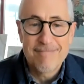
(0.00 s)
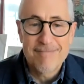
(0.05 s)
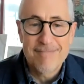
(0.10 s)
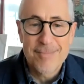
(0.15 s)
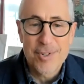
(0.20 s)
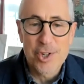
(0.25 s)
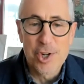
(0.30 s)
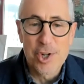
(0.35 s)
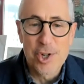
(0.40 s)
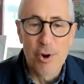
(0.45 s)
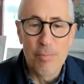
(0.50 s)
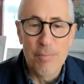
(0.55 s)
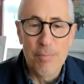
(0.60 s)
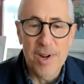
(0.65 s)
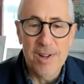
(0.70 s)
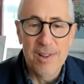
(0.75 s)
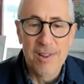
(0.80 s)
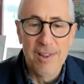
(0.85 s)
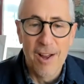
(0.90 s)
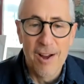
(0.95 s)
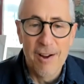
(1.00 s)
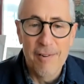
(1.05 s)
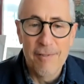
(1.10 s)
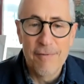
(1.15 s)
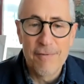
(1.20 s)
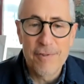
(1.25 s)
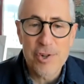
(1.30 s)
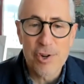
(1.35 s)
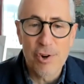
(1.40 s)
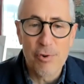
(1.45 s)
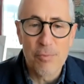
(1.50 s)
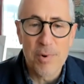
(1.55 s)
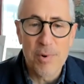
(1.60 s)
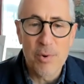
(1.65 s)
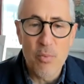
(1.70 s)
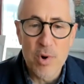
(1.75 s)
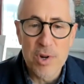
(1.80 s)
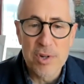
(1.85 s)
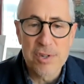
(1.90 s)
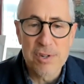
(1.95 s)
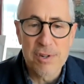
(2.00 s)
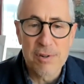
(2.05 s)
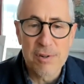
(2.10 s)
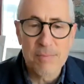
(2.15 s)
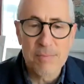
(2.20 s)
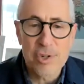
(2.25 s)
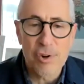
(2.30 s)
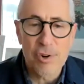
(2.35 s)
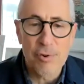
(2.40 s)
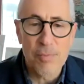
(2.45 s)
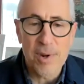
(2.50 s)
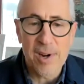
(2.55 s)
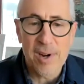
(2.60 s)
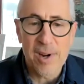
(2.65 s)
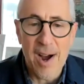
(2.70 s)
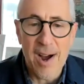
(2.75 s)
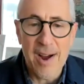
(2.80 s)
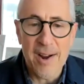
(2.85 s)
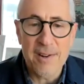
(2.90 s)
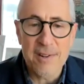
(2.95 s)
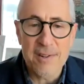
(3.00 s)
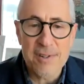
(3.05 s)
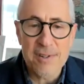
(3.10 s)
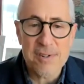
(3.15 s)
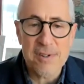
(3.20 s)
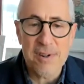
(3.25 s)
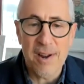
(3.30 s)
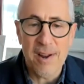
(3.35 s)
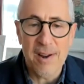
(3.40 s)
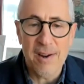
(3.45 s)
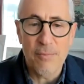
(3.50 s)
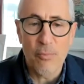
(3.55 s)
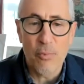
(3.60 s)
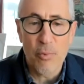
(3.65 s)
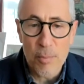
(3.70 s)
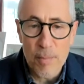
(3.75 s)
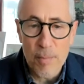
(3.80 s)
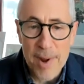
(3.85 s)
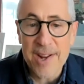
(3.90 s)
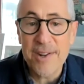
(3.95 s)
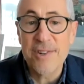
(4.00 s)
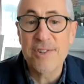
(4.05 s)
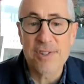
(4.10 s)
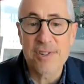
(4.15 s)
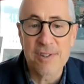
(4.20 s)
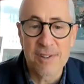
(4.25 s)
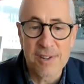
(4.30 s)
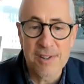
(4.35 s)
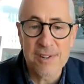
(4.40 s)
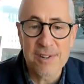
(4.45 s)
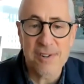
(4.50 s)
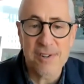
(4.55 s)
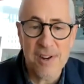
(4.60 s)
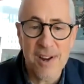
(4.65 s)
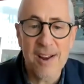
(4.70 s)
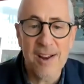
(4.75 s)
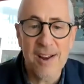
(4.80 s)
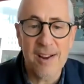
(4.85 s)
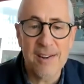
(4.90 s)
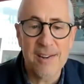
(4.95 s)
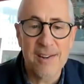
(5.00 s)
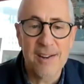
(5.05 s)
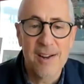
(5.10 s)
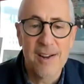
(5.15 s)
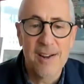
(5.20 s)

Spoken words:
showed me love, showed me wisdom, showed me guidance, and remains to this day,